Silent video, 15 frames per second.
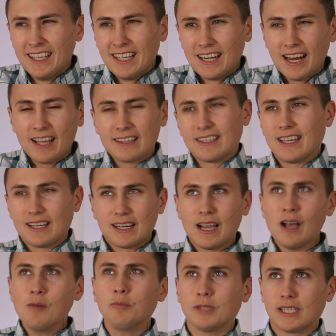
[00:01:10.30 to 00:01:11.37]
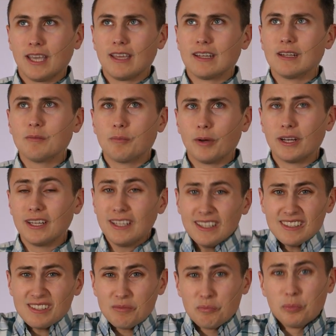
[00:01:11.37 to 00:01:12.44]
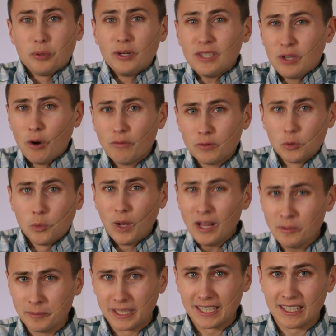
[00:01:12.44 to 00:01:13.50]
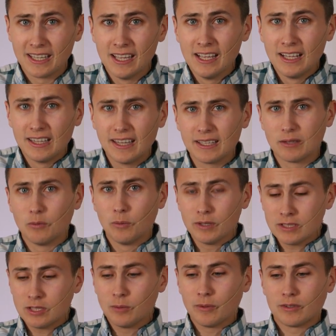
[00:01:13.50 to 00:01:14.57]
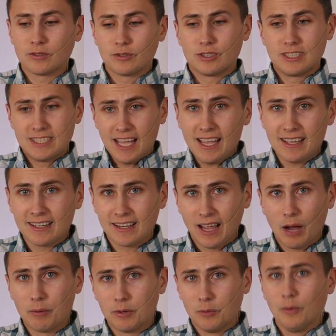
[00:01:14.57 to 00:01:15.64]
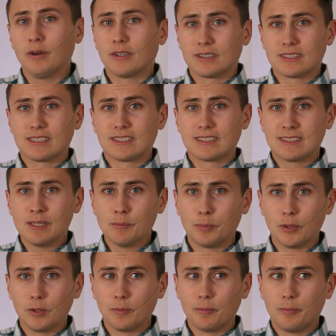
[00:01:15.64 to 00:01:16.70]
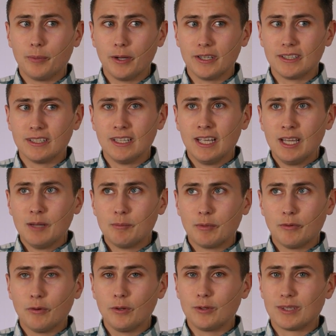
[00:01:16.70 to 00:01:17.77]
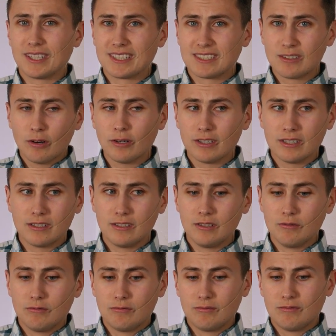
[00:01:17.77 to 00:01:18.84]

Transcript: not that complicated, but it is pretty overwhelming. Like, once you understand how it works, it's simple, but before you get started, you